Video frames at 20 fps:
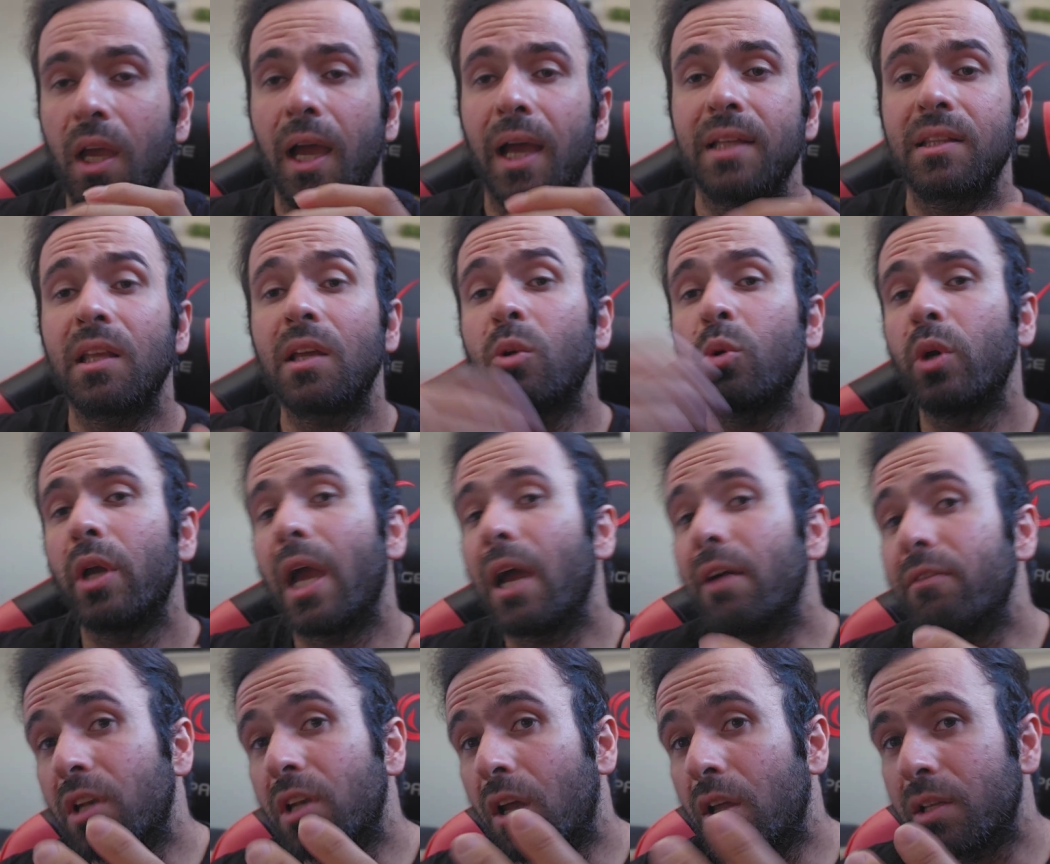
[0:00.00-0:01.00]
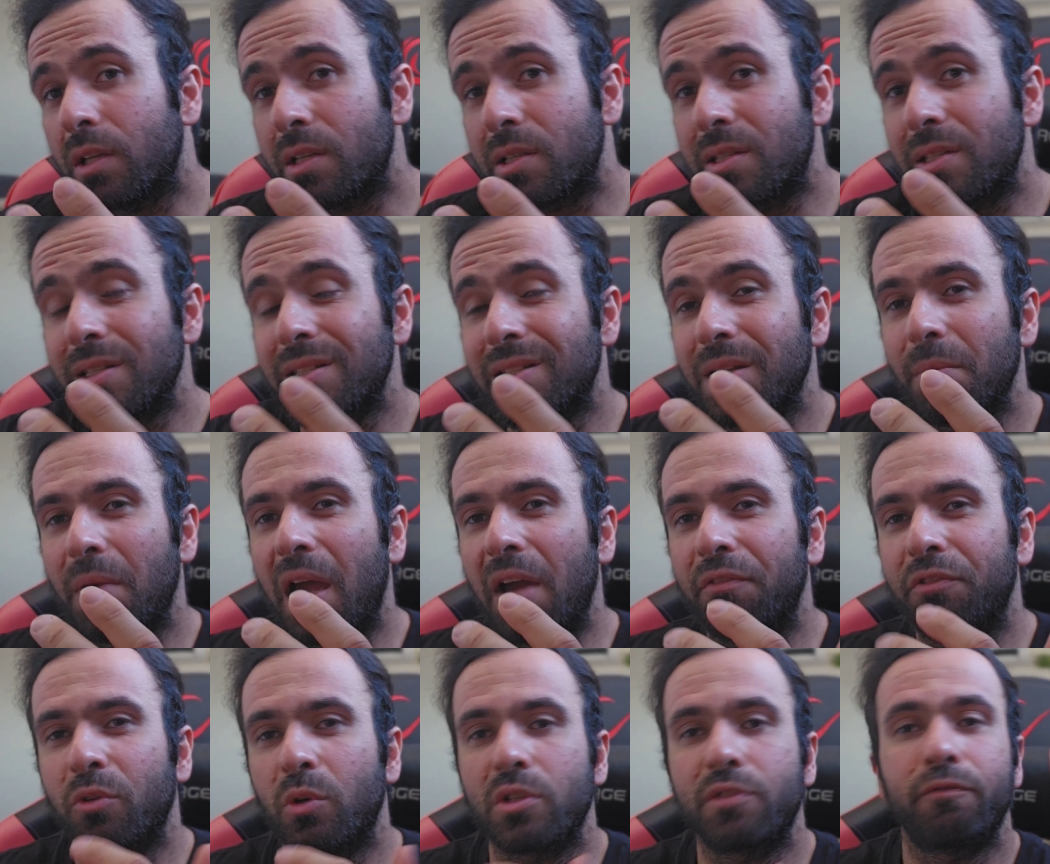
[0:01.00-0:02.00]
And then we have another system
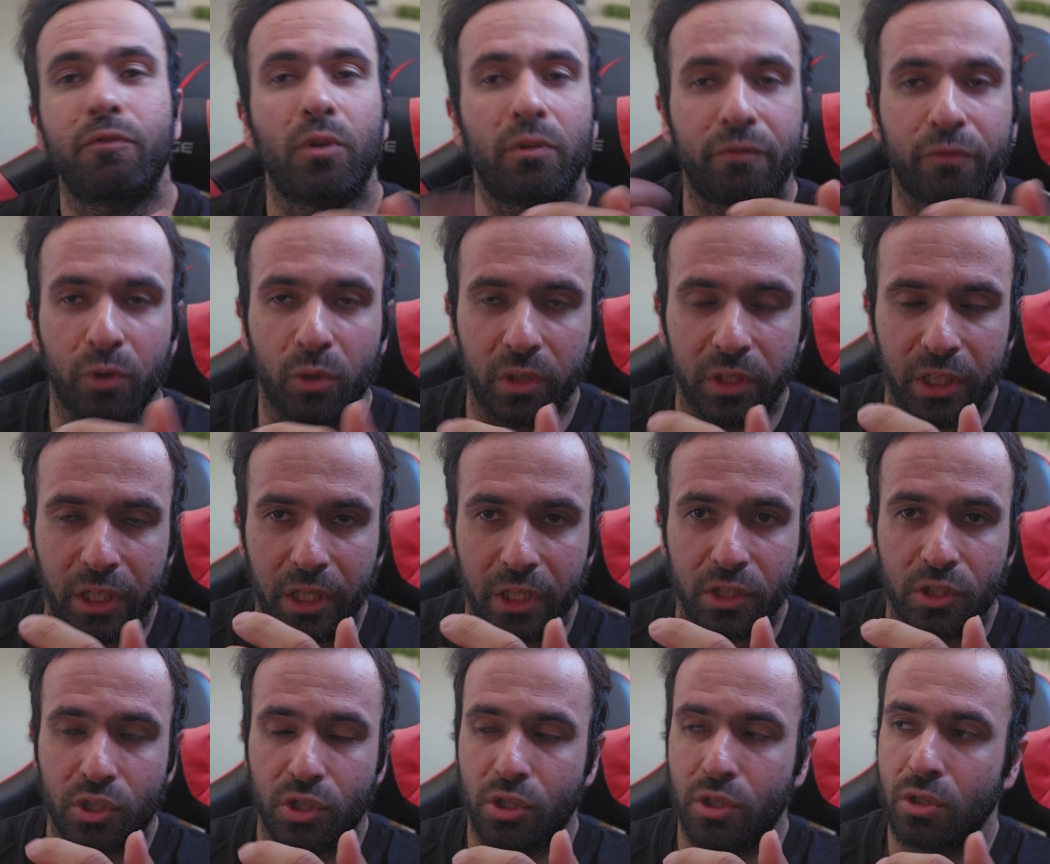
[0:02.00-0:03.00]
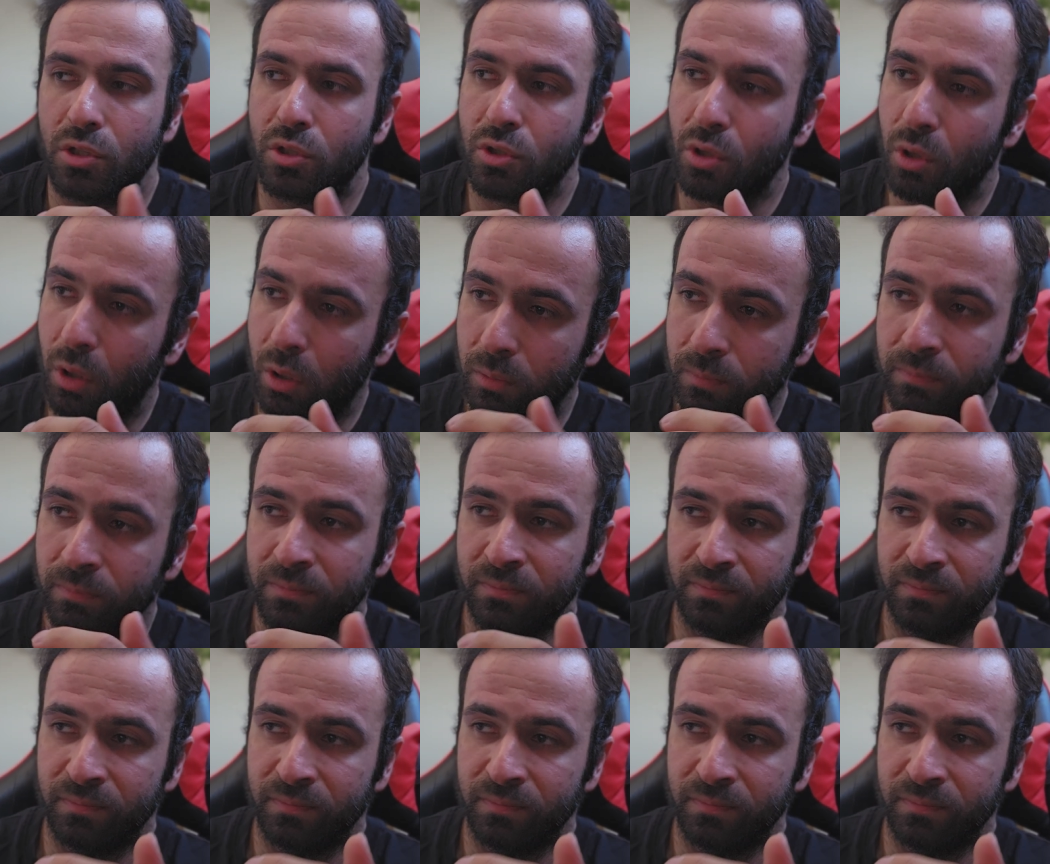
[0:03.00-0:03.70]
afterwards for foliage. So